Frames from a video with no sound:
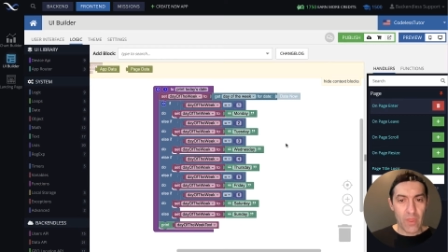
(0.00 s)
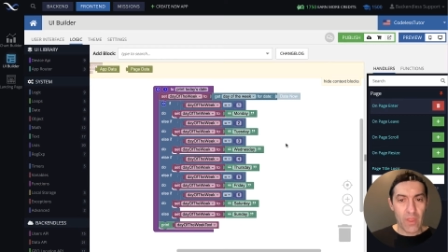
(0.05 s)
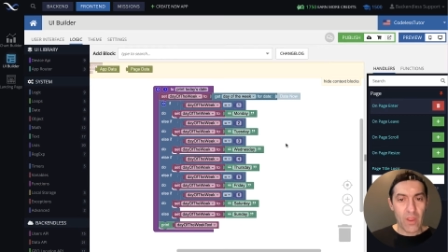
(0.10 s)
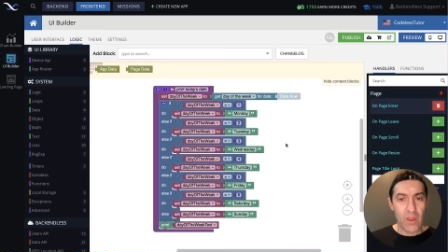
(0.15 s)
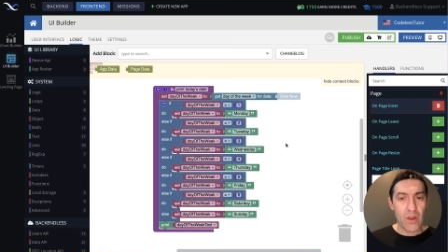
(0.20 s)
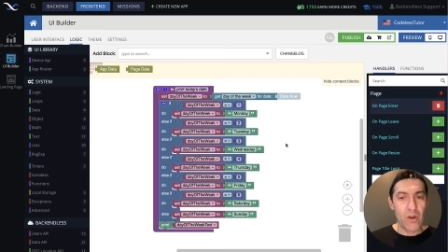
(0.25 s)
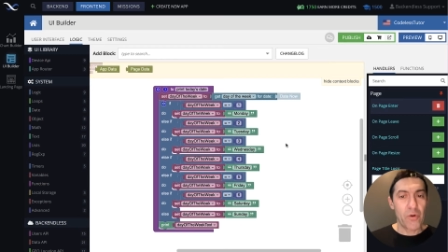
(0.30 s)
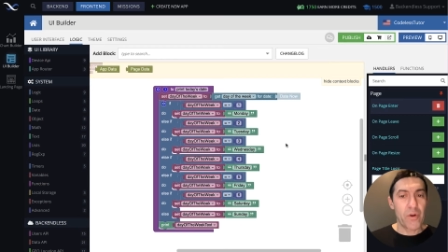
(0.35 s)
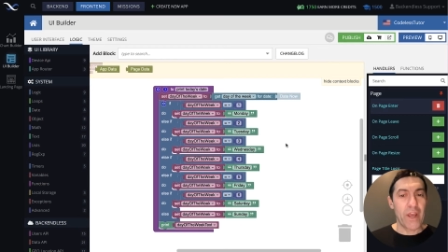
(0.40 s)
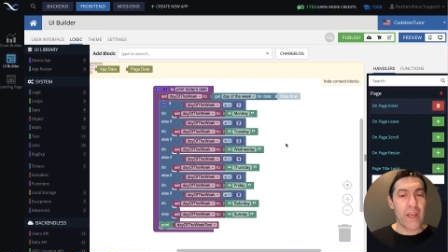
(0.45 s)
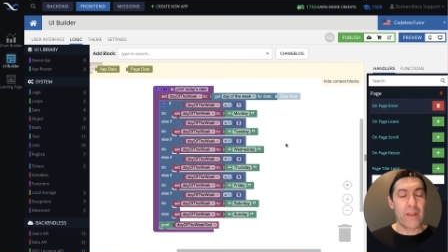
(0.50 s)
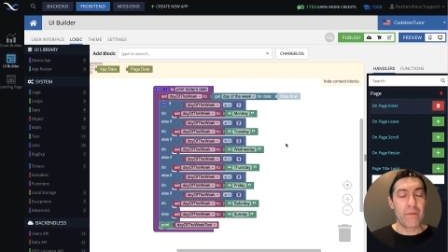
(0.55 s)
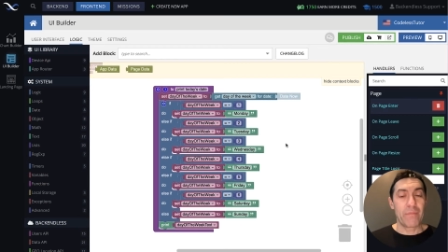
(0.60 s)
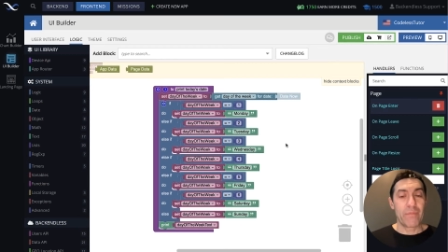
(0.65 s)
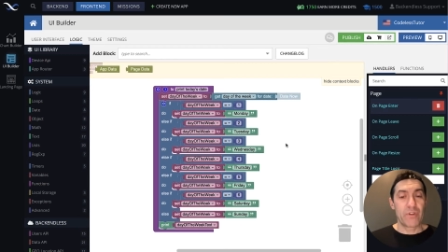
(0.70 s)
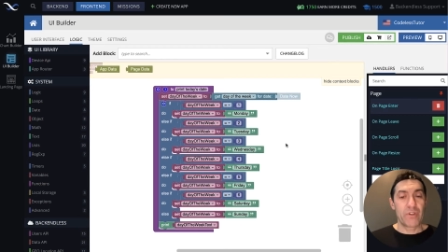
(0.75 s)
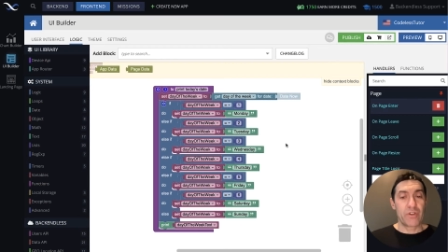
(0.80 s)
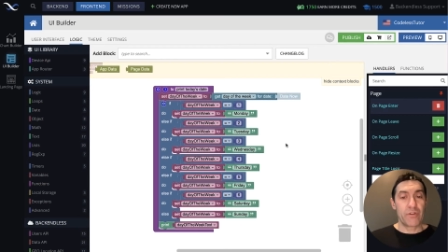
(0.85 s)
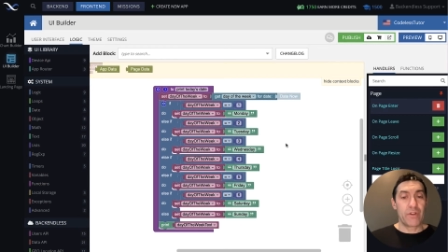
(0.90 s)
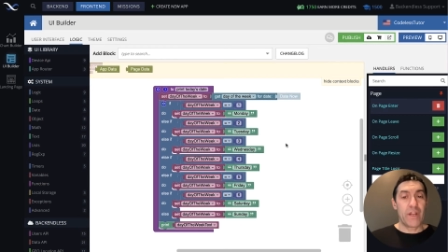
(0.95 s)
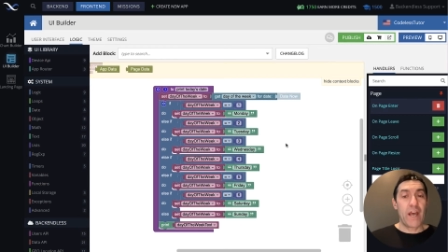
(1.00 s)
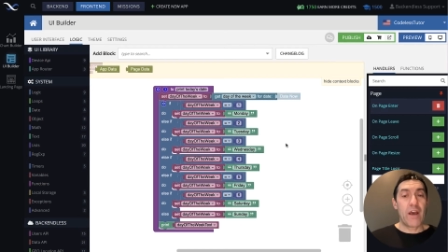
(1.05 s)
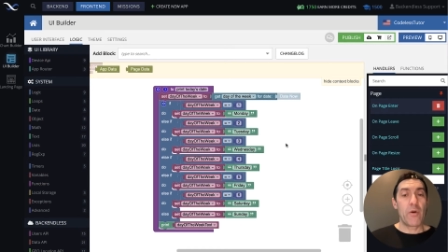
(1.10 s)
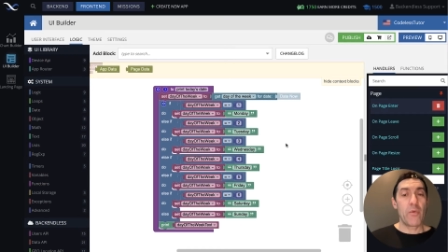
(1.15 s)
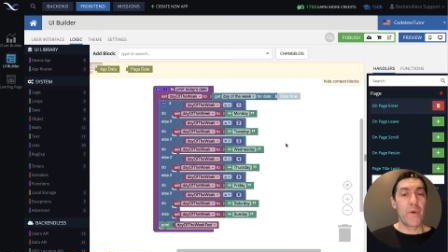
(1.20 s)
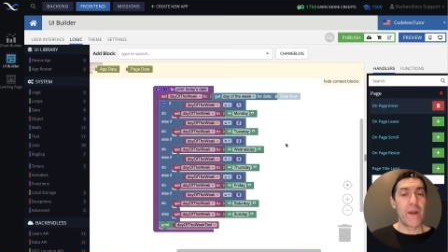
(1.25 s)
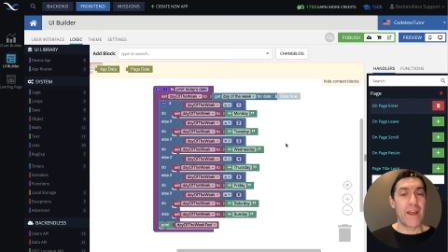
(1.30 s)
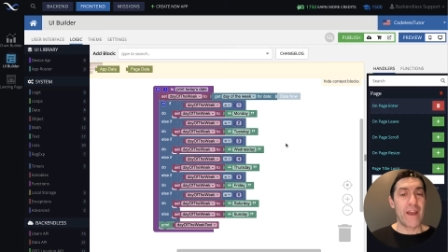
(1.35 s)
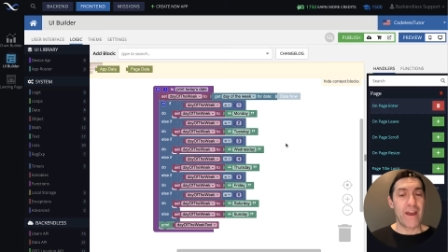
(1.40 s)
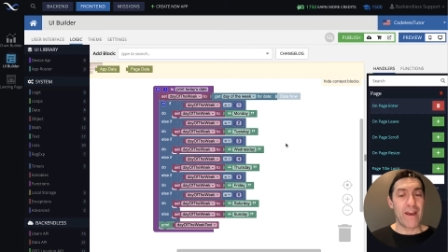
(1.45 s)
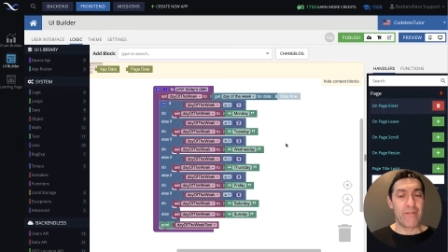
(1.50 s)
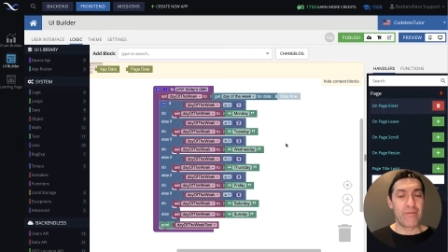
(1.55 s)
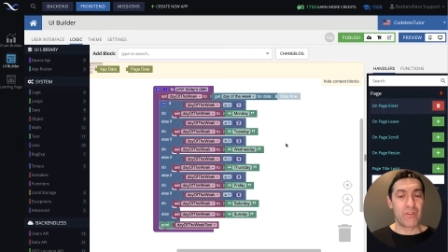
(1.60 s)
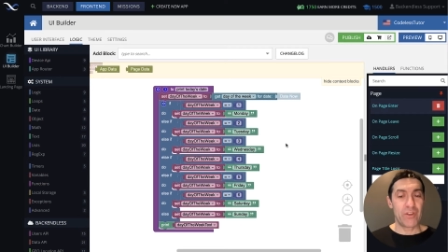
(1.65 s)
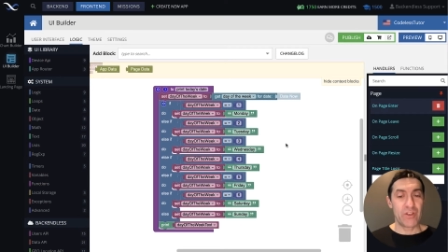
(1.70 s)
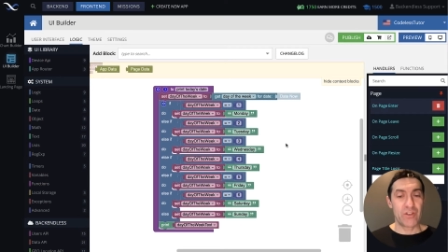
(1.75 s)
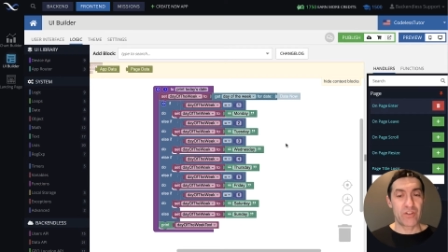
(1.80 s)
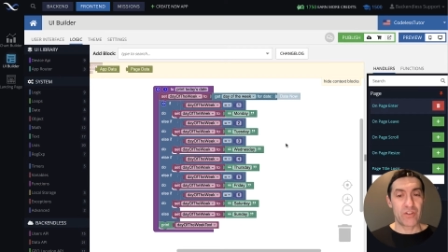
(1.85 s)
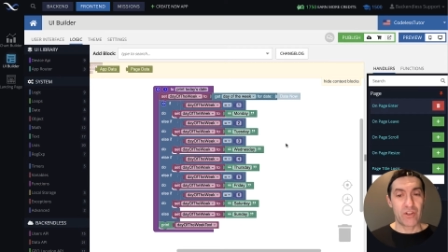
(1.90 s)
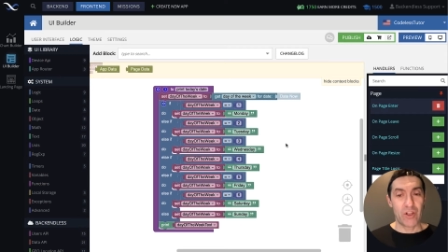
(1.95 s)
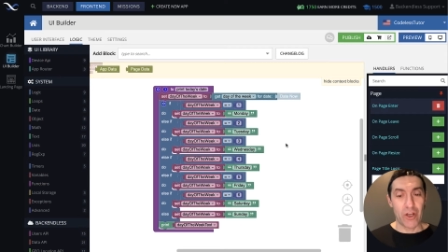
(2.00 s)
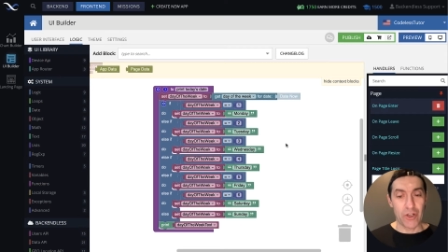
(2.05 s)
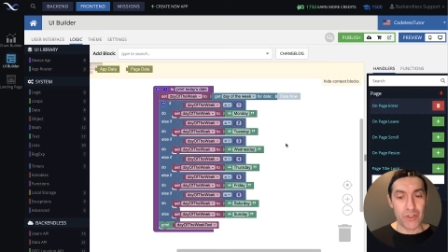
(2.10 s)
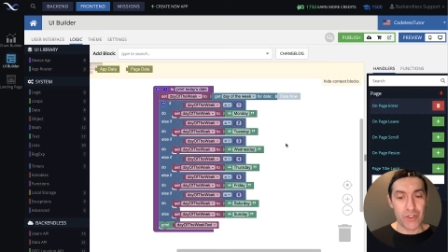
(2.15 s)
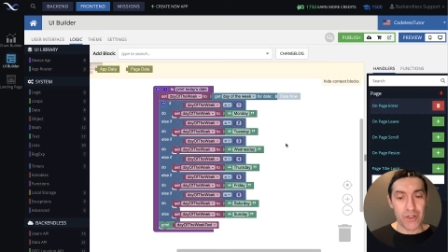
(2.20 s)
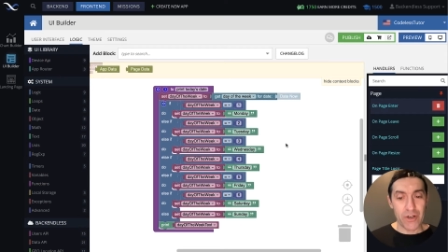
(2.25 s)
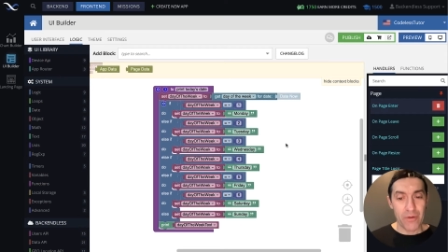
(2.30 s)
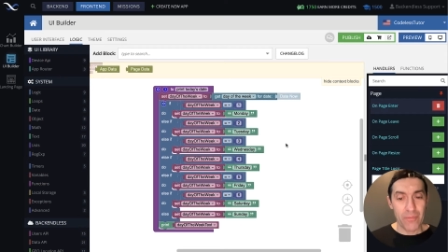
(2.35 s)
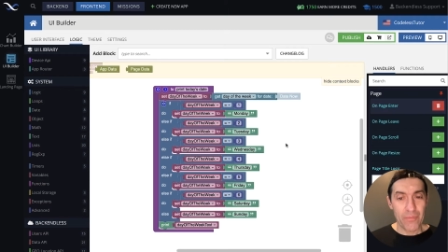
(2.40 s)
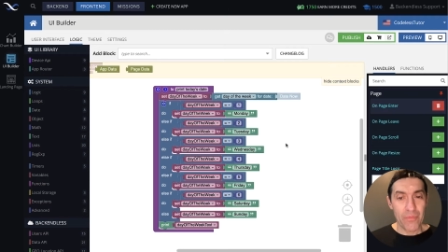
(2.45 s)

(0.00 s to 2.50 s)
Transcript: Okay, so now we have this logic.